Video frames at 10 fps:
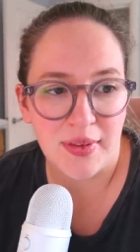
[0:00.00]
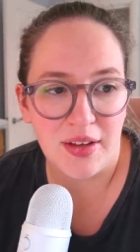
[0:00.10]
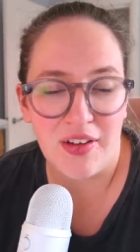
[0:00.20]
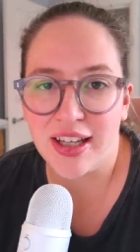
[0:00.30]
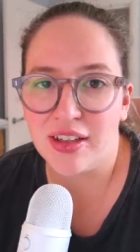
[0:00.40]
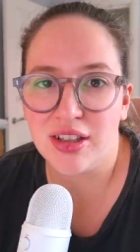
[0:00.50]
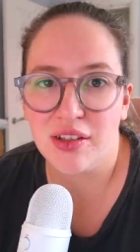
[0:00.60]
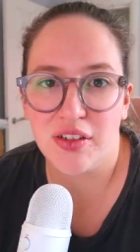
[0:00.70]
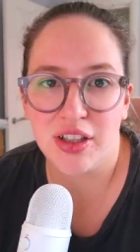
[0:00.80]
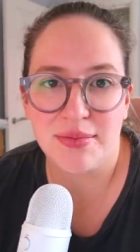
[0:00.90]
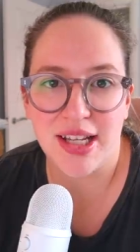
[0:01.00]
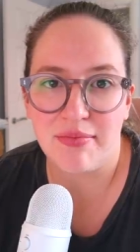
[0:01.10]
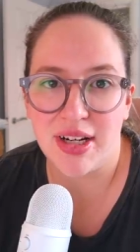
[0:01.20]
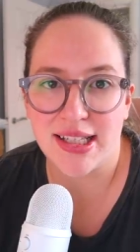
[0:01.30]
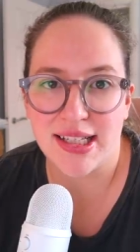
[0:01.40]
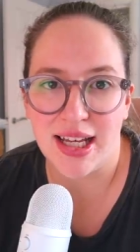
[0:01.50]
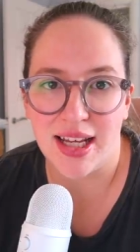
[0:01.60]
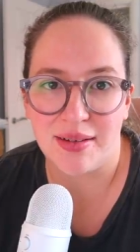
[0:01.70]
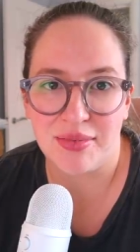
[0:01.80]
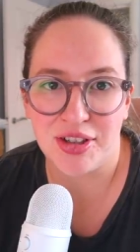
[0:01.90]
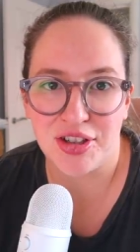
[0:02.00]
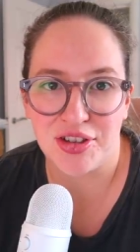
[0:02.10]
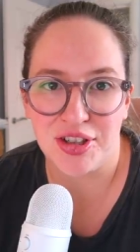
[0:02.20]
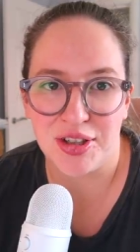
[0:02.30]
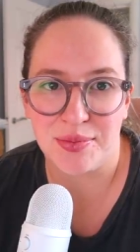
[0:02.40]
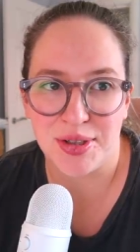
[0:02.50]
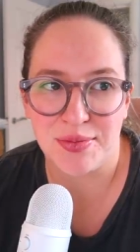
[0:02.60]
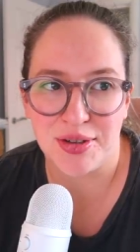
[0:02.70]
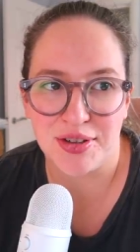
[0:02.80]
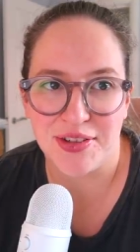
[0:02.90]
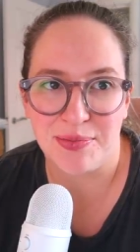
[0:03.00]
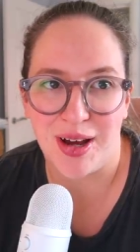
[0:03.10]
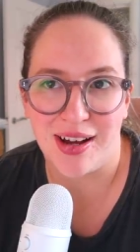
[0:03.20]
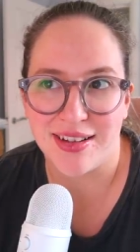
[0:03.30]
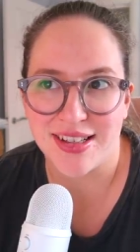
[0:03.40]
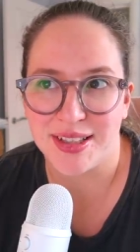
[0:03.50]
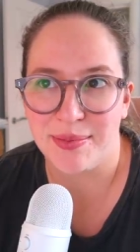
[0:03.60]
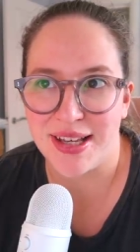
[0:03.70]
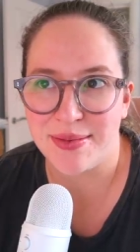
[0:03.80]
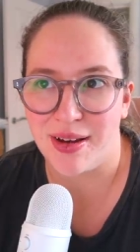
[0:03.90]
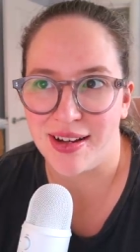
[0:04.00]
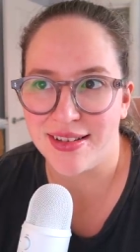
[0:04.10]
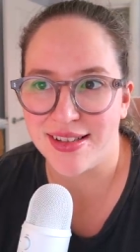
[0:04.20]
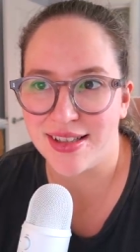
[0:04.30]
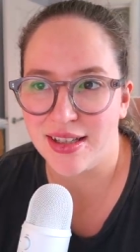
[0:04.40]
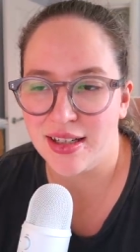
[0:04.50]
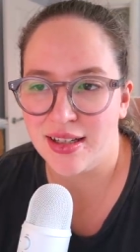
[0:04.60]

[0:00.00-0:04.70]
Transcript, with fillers: If I can only film 10 minutes a day, I'm going to show you the most productive parts and the best parts.